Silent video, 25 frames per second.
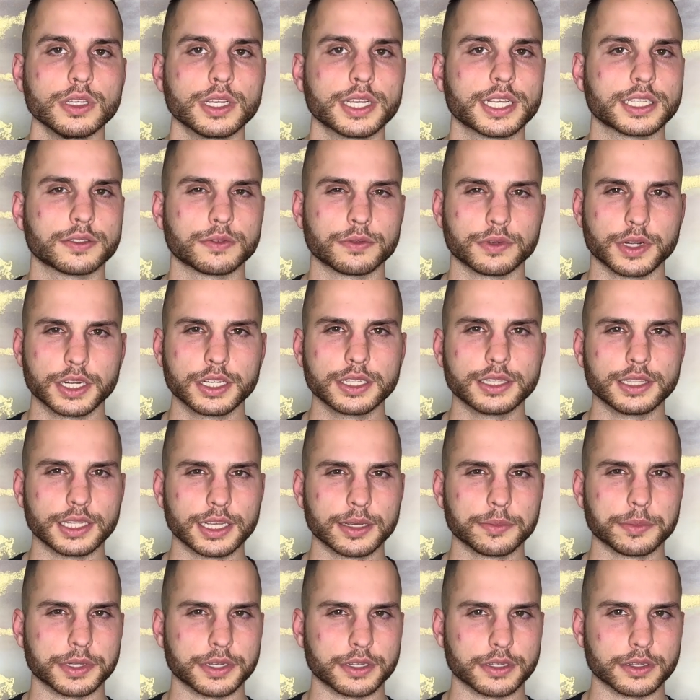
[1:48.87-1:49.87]
It's very
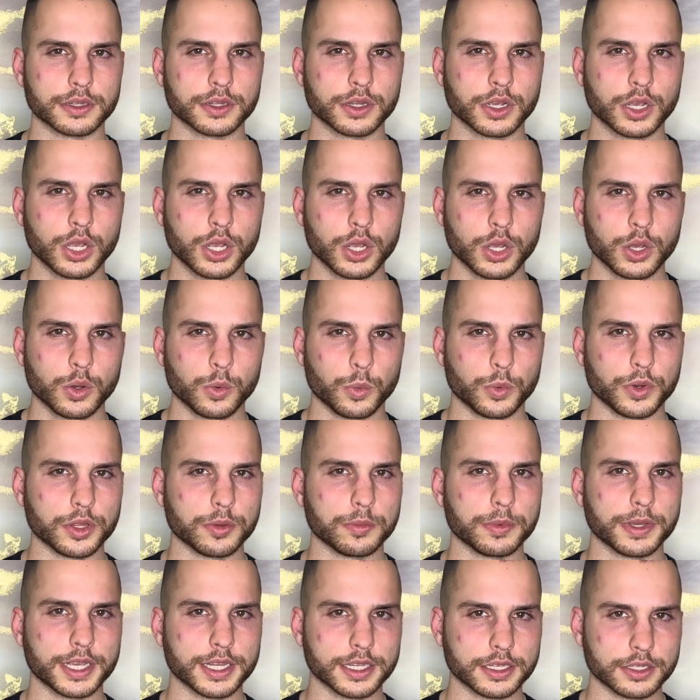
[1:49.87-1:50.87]
limited when you
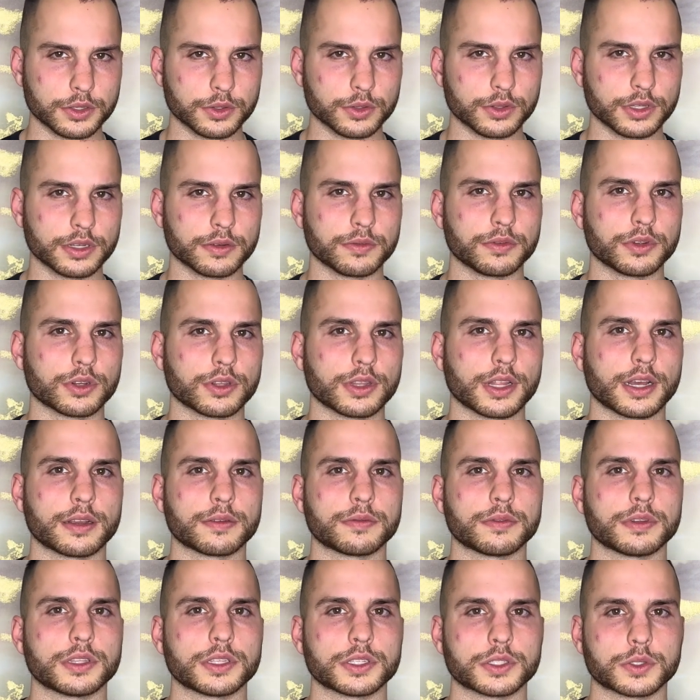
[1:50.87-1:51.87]
begin to live your
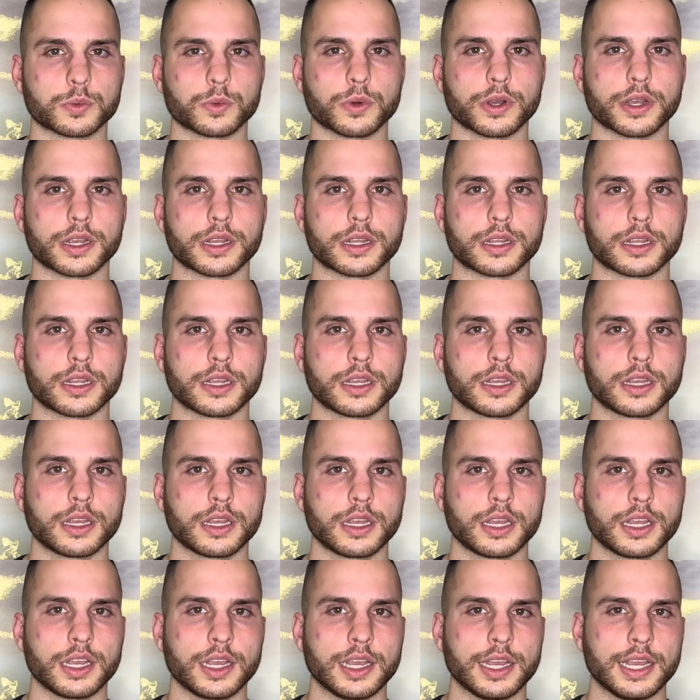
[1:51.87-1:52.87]
life in this way.
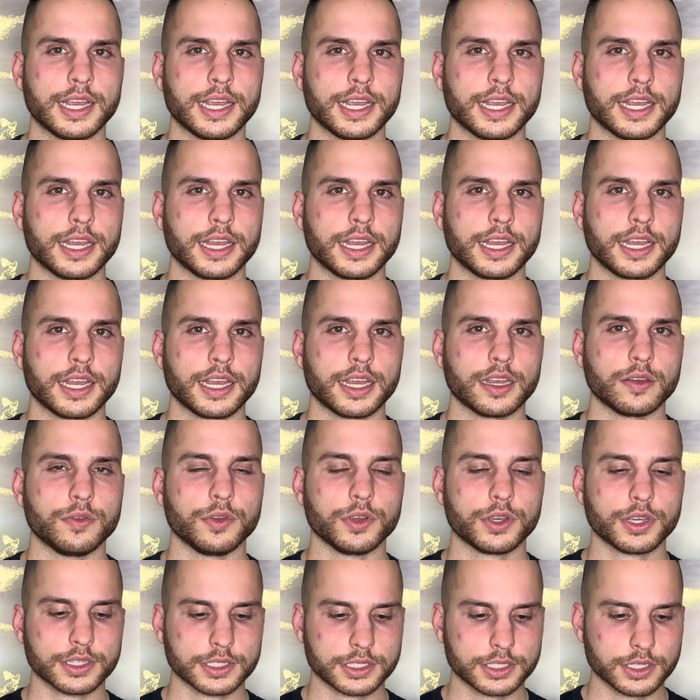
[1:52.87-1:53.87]
If
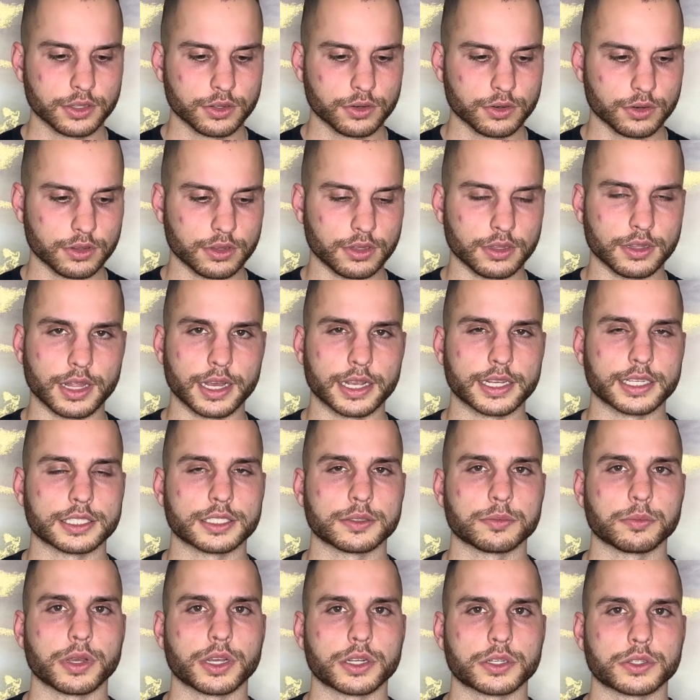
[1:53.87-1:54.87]
you consider the light
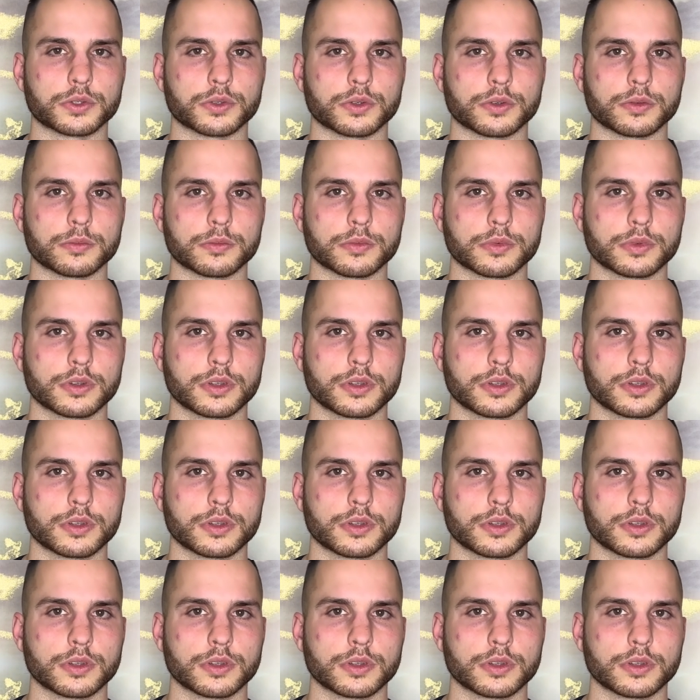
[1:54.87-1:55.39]
spectrum,